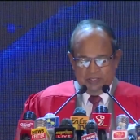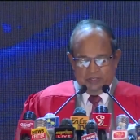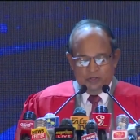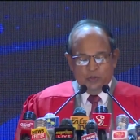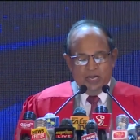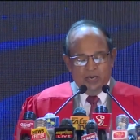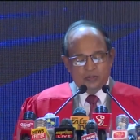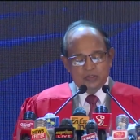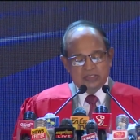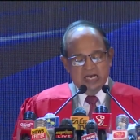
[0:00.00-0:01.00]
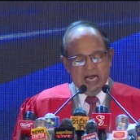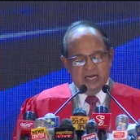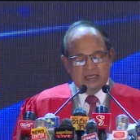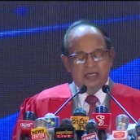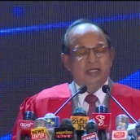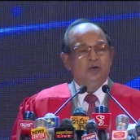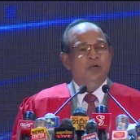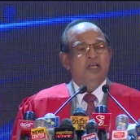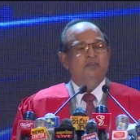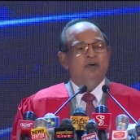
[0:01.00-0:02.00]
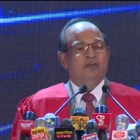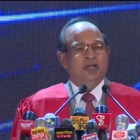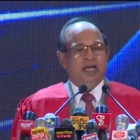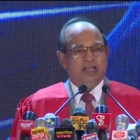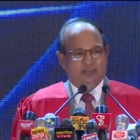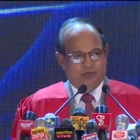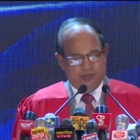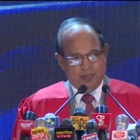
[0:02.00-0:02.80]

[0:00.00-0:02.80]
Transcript: You have to start a new leaf of life.